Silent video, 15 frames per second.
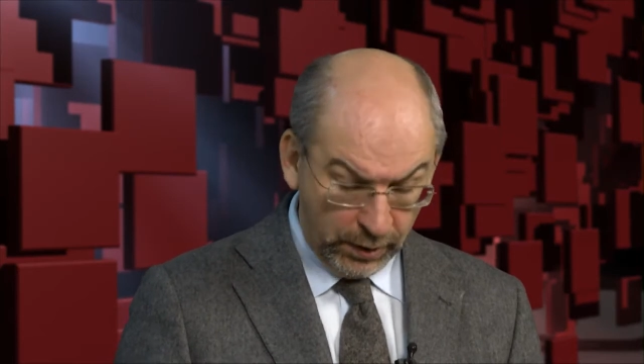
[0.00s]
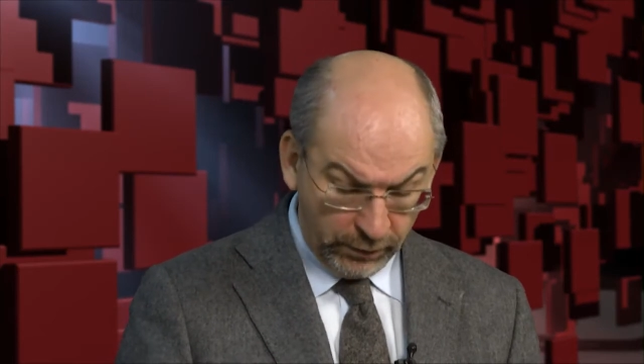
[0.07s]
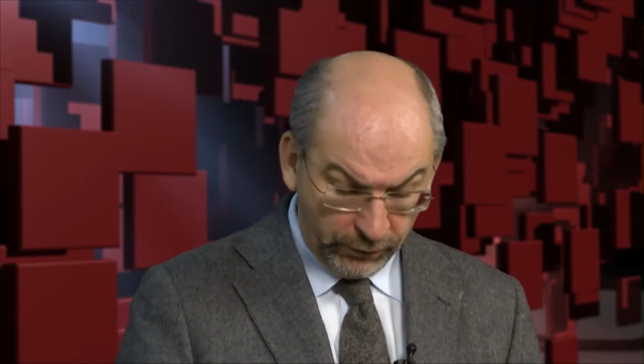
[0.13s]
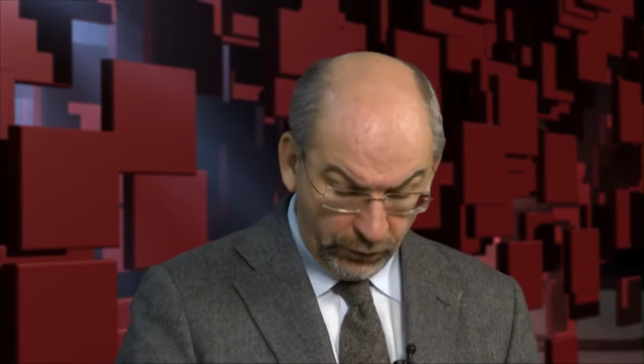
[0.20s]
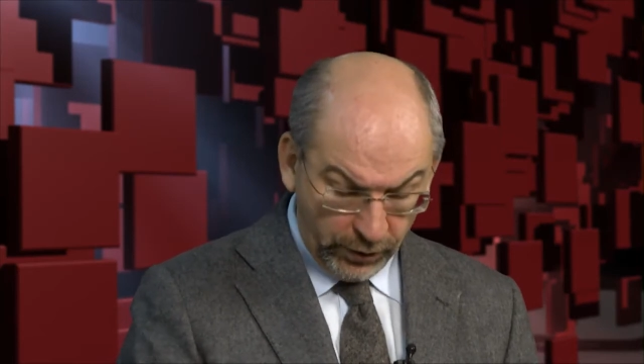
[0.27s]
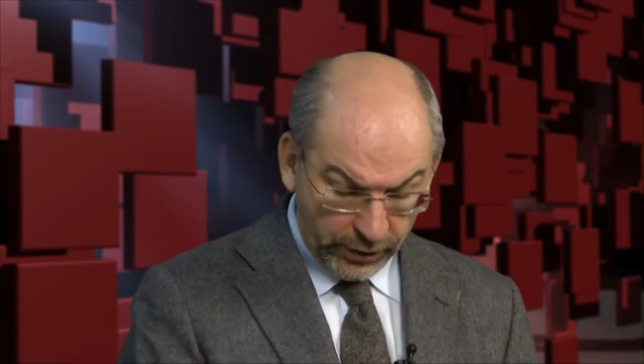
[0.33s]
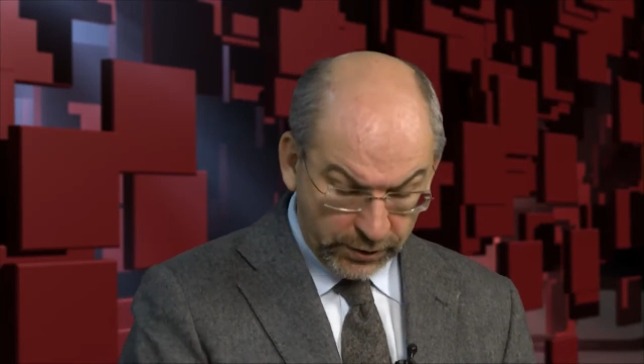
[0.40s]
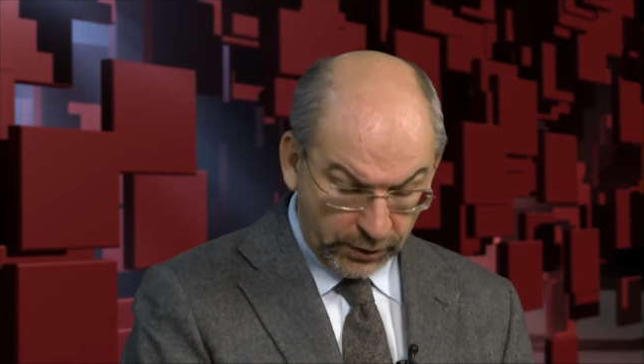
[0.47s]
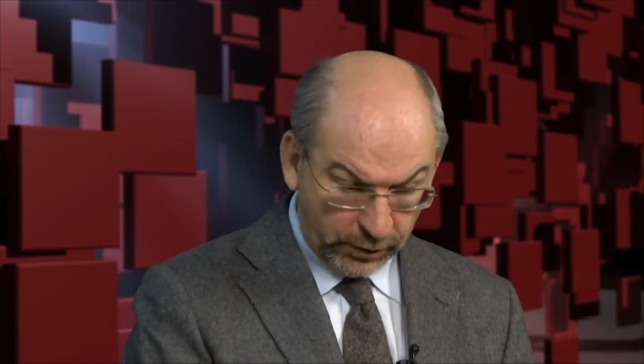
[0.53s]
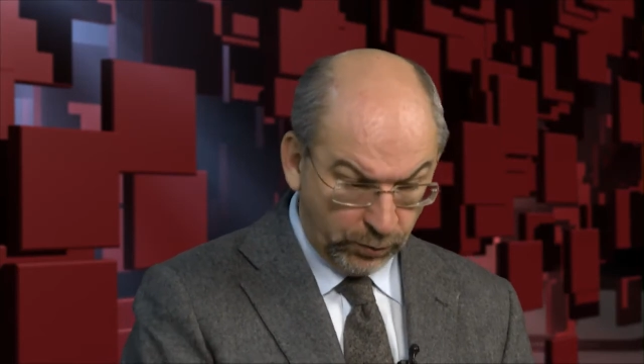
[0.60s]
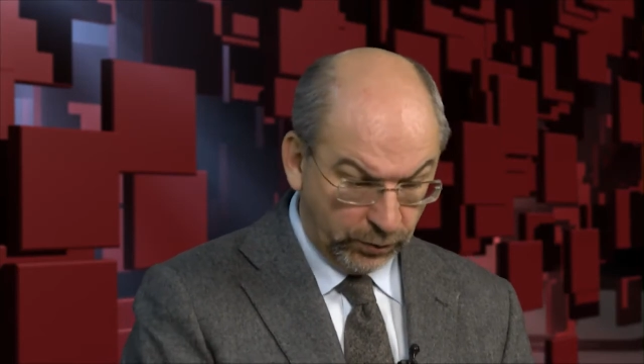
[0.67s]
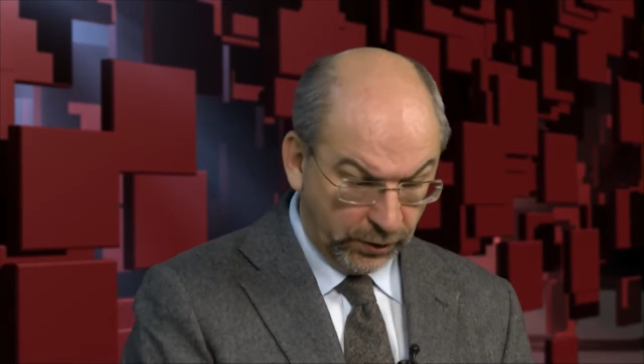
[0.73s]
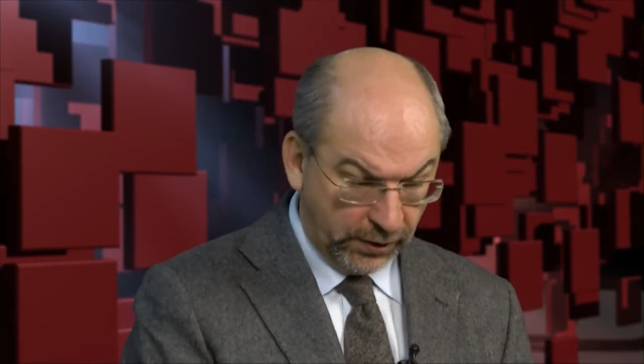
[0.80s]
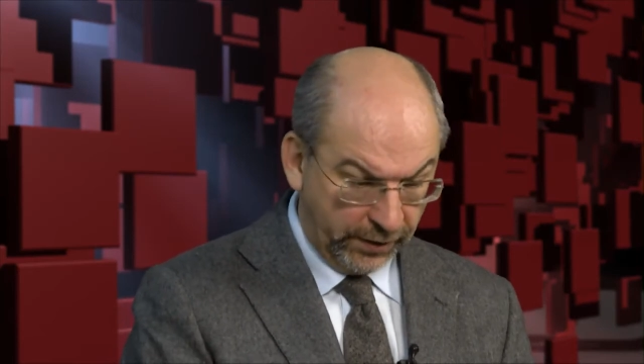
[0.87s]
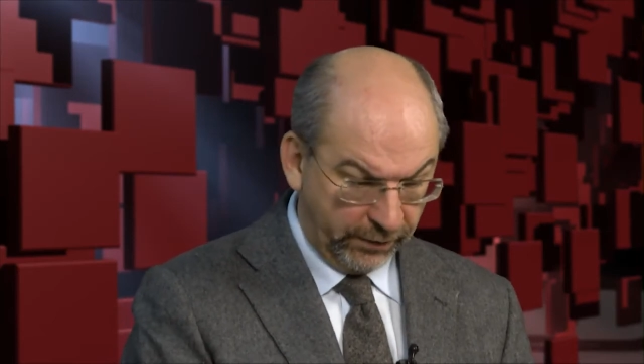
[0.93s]
for
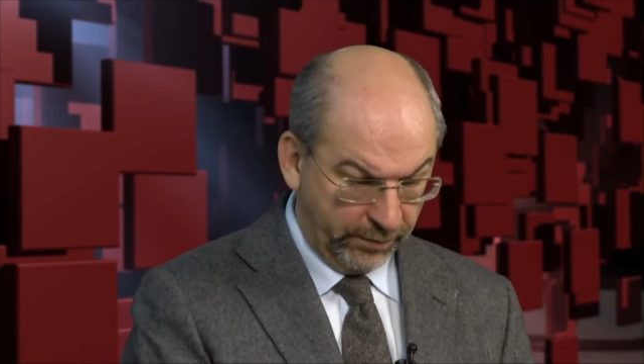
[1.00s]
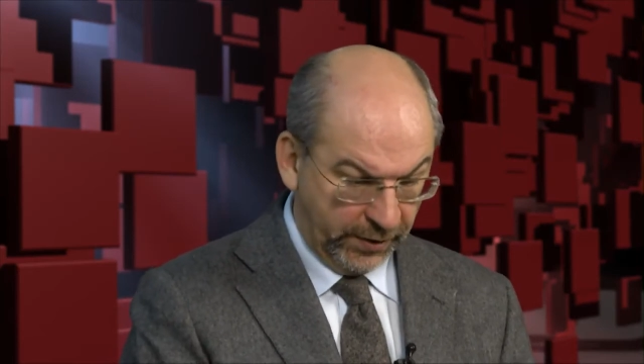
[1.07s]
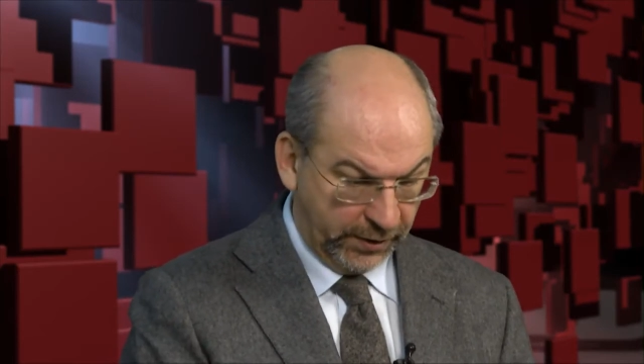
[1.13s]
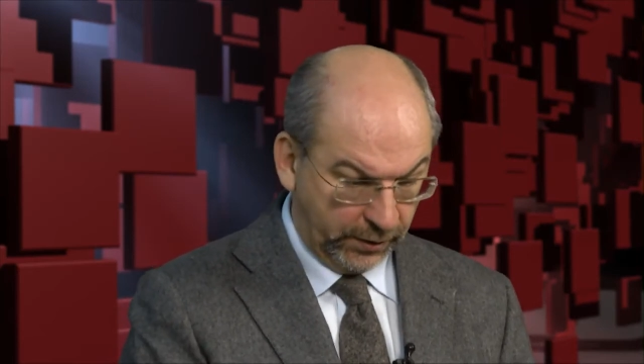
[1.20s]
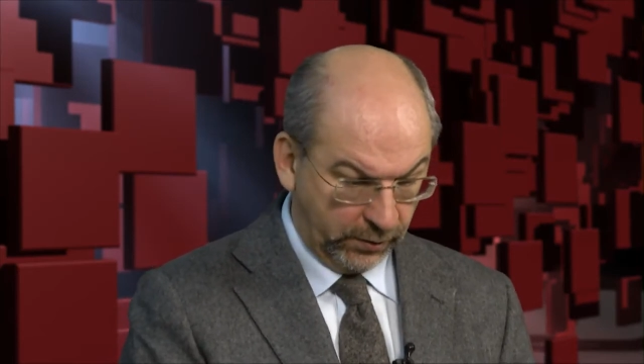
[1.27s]
executing arithmetical